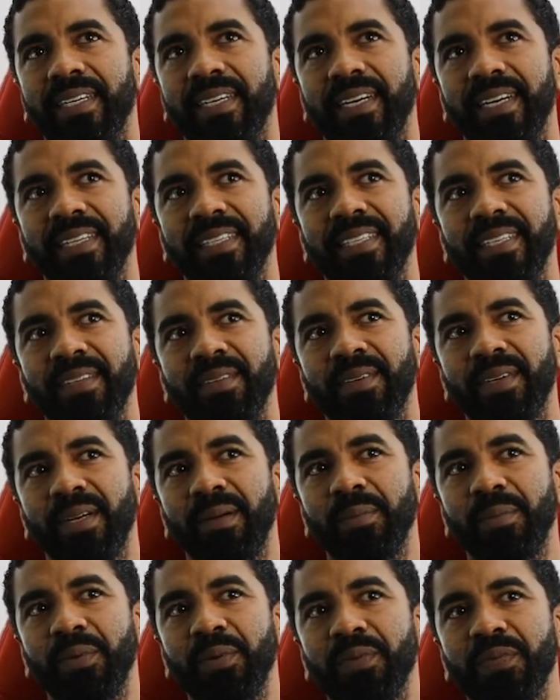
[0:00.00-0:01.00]
I think we're going
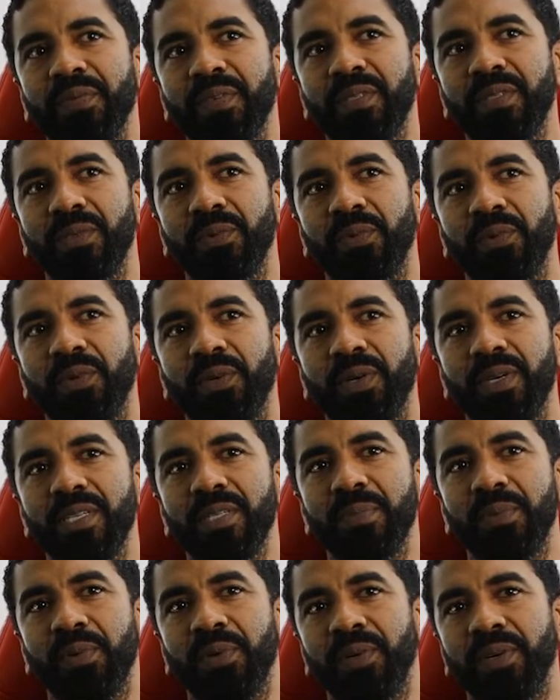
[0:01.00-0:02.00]
to move
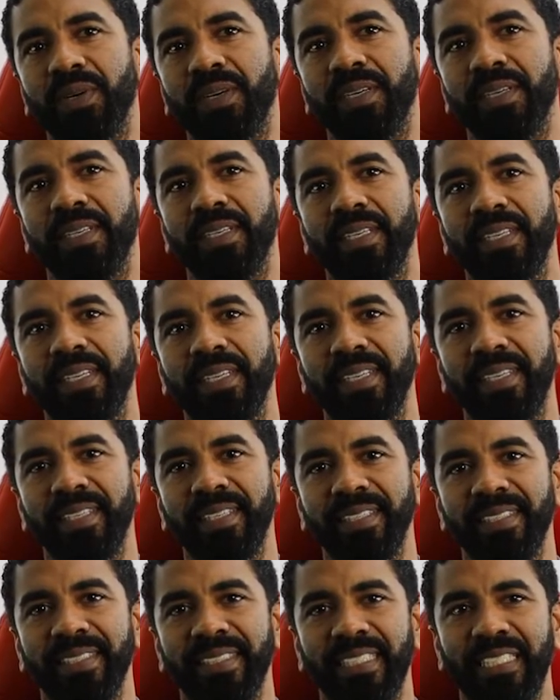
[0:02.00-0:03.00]
towards more a
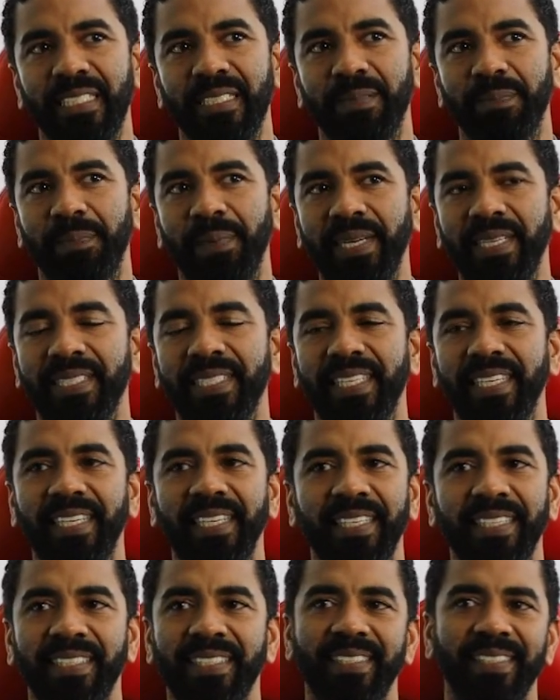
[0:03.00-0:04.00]
space
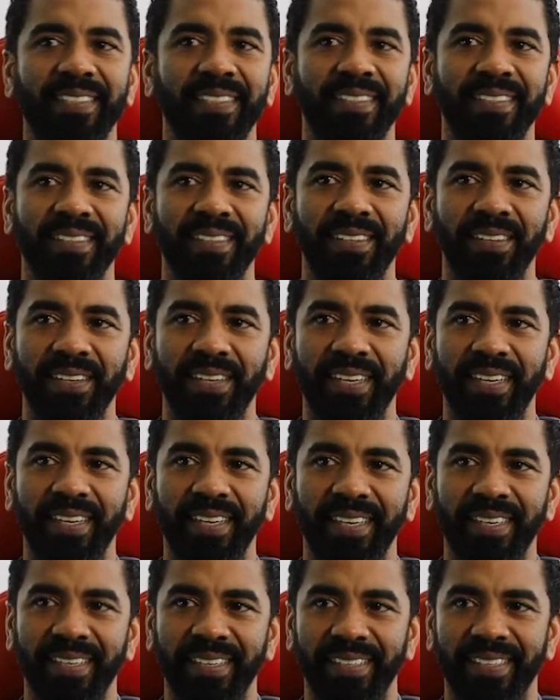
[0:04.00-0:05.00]
age
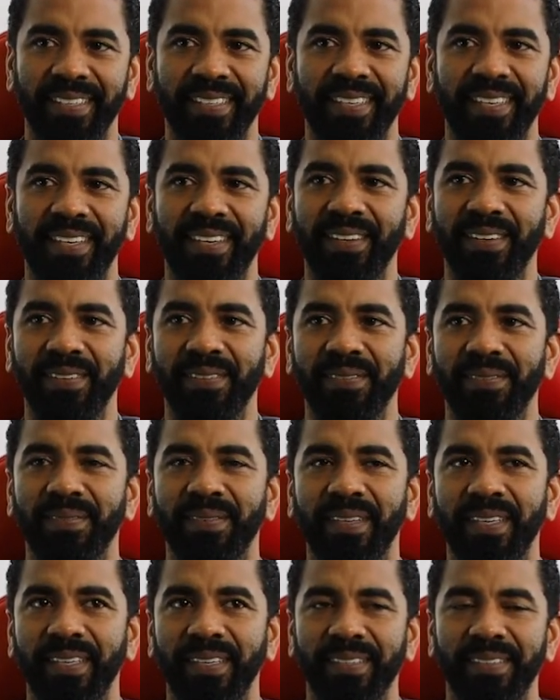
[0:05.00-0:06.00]
looking, I don't know,
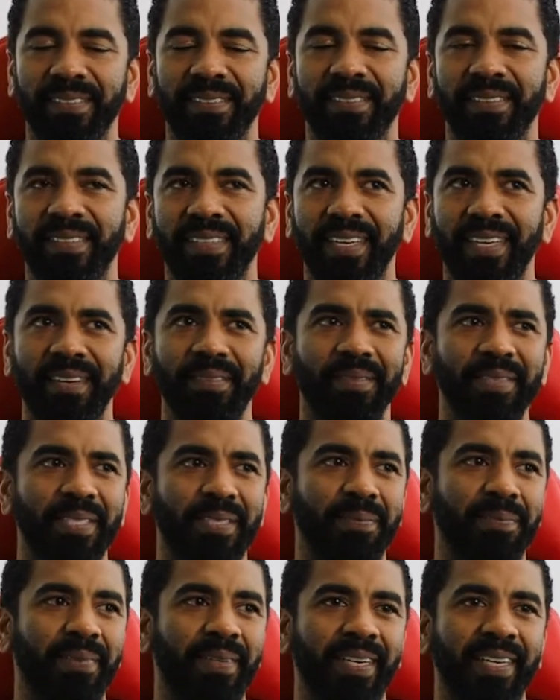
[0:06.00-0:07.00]
like I
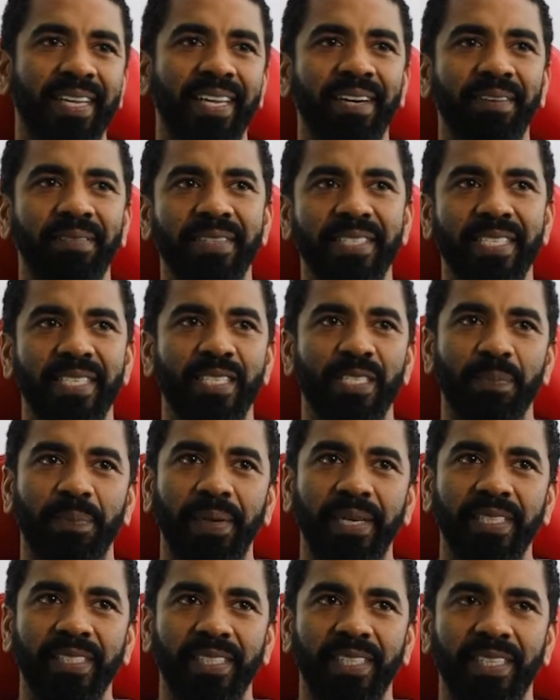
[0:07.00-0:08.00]
can't even say
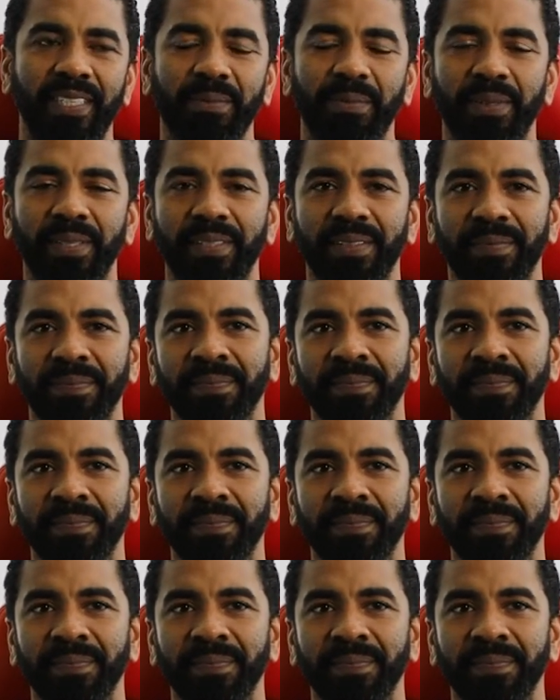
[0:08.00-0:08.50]
space age, but